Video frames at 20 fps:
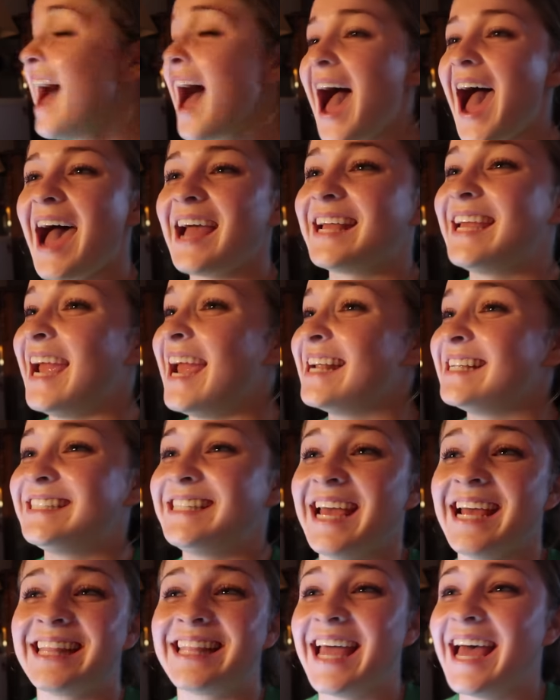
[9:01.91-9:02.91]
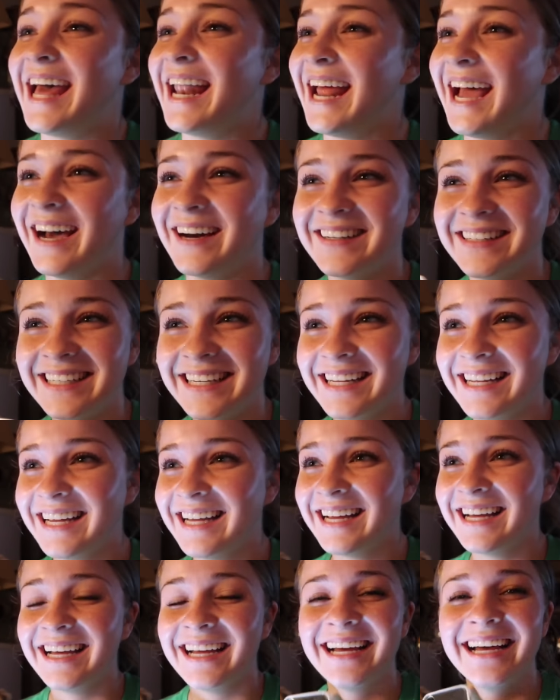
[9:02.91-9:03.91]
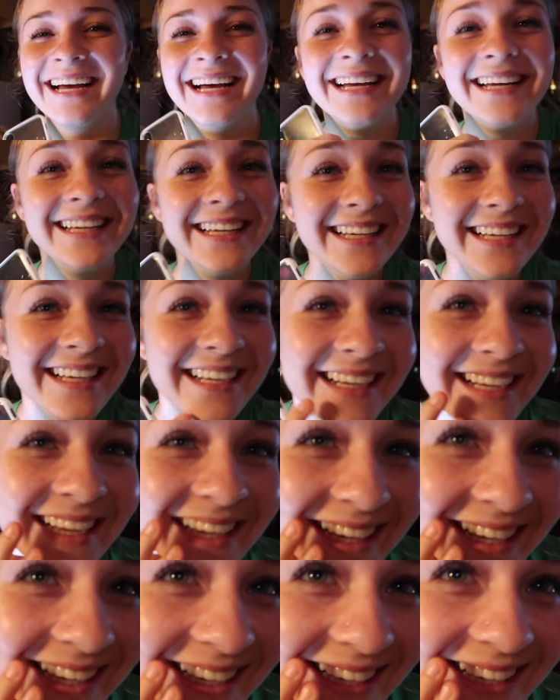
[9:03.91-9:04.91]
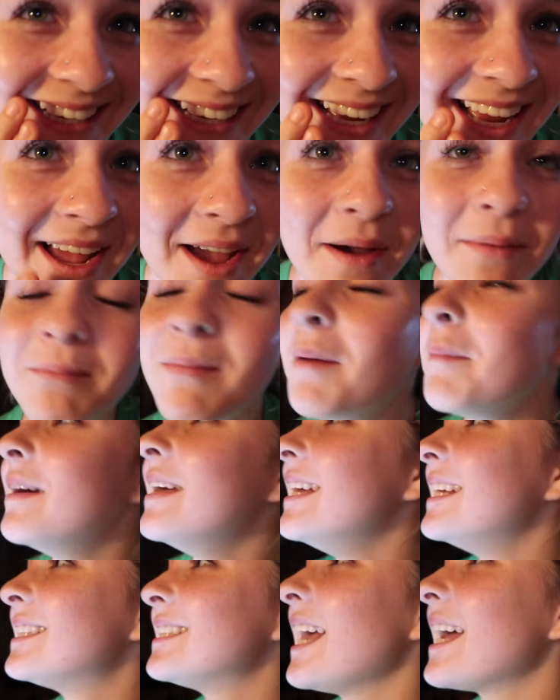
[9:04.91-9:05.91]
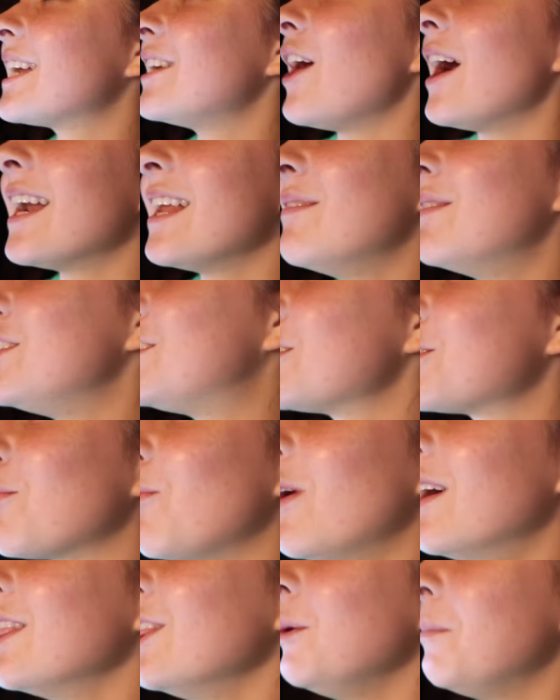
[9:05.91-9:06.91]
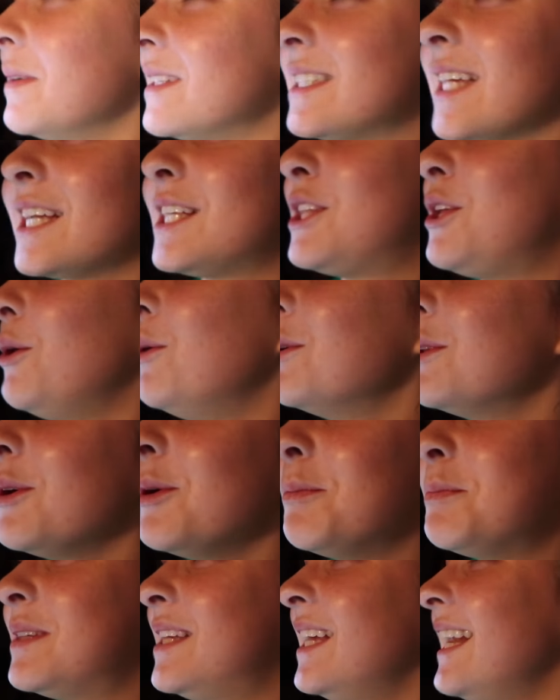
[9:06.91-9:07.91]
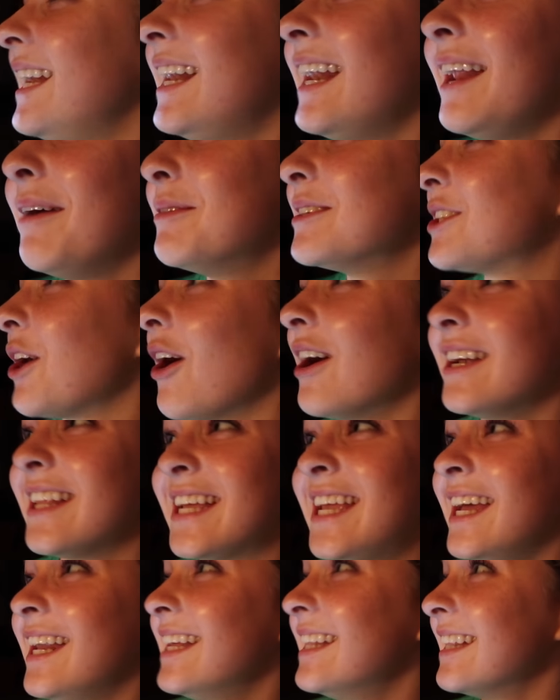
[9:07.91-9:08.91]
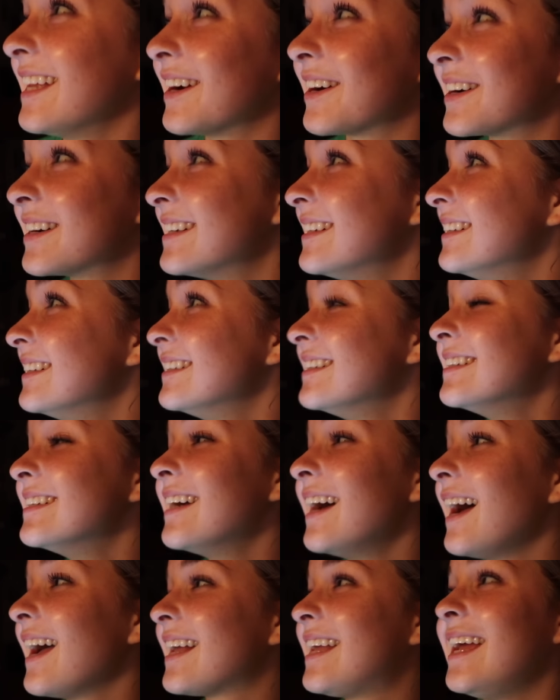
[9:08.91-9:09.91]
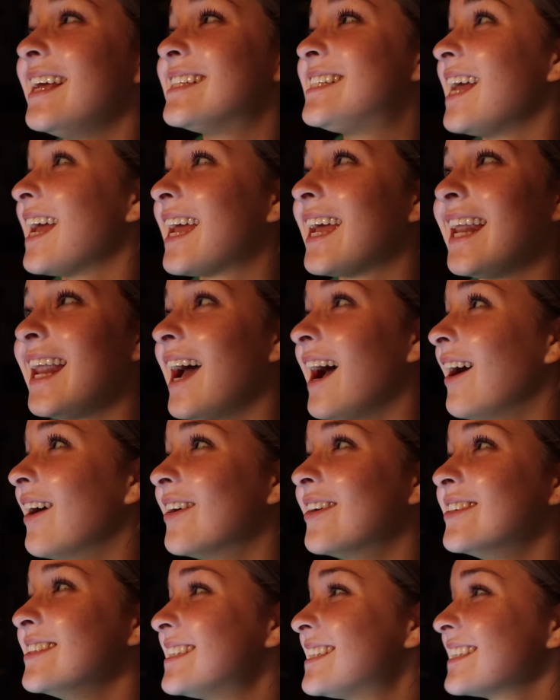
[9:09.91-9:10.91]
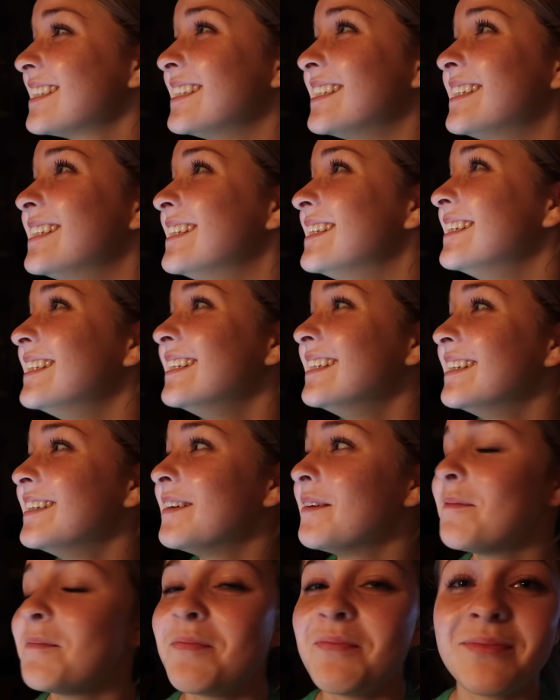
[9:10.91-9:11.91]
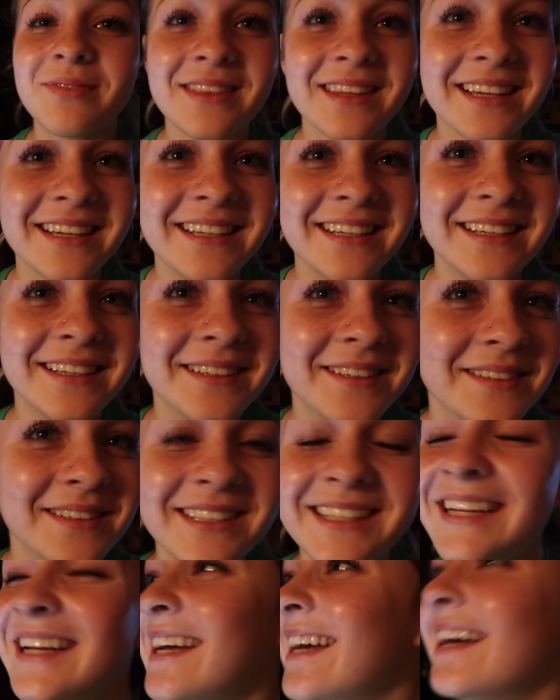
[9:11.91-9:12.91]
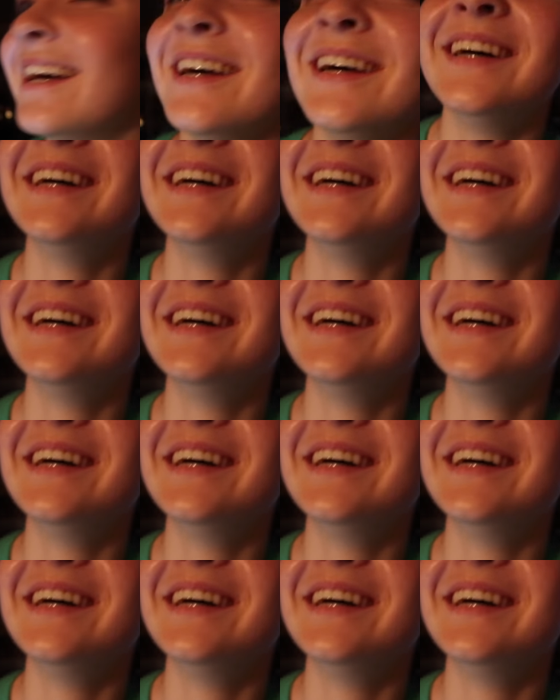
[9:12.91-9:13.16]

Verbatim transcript: I can't take that out. It's not even funny. Mama, it's like not even just one loop. It's like two loops, and it was hard to get in there. I can't take it out. That looks like so ghetto trash can.